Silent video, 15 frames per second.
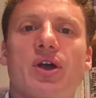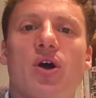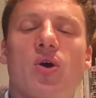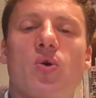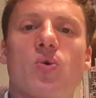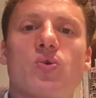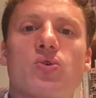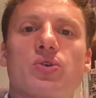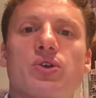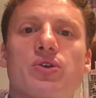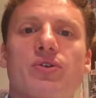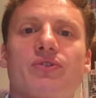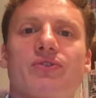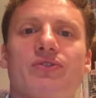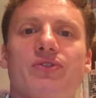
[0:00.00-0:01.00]
hold or you
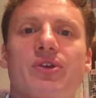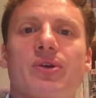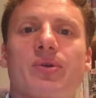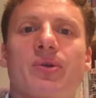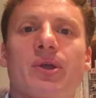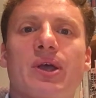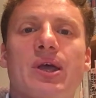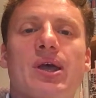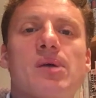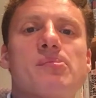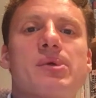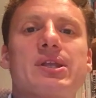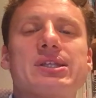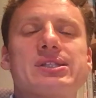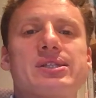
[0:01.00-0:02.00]
can feel.
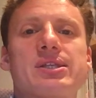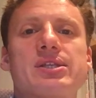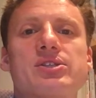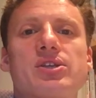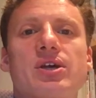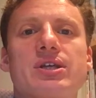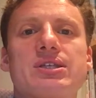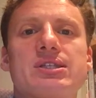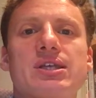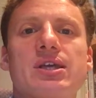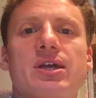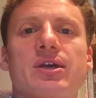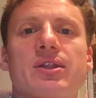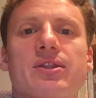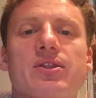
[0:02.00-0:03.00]
But it's this
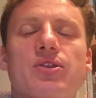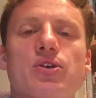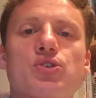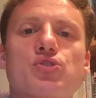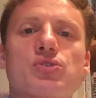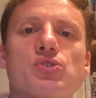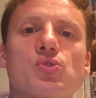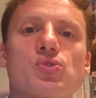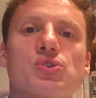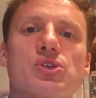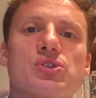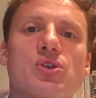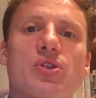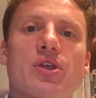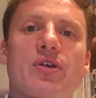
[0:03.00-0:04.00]
idea that those
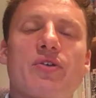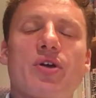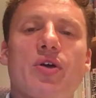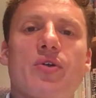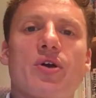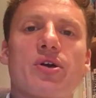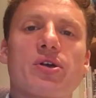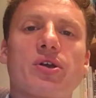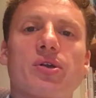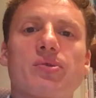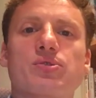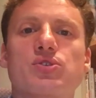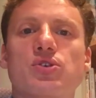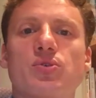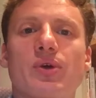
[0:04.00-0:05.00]
resources on their own aren't going to
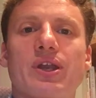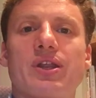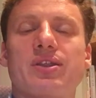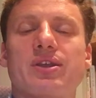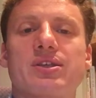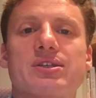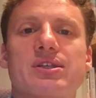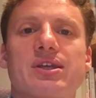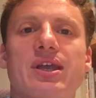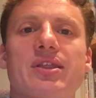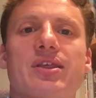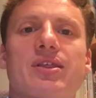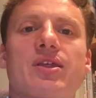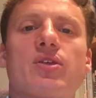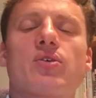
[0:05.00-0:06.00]
do anything
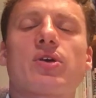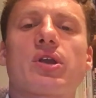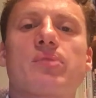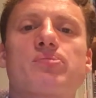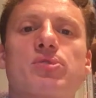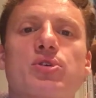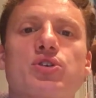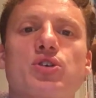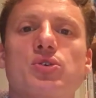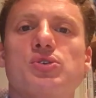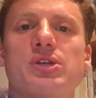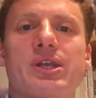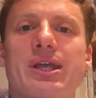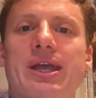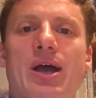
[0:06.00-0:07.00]
together. They're not going to produce
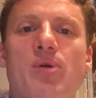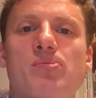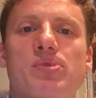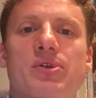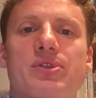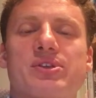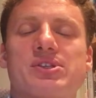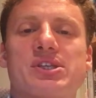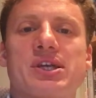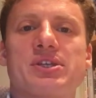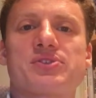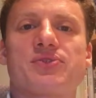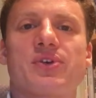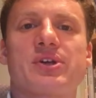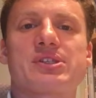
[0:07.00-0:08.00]
any output that
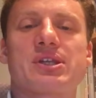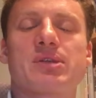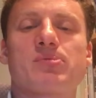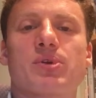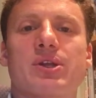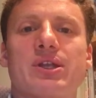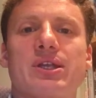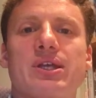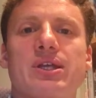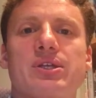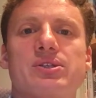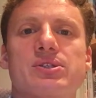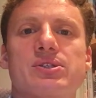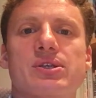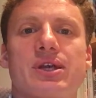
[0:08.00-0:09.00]
satisfies anybody's
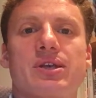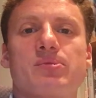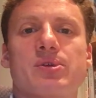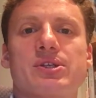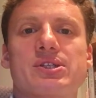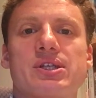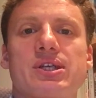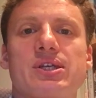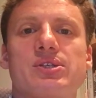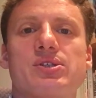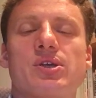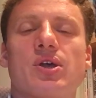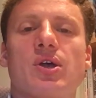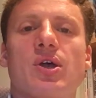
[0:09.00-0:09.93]
needs.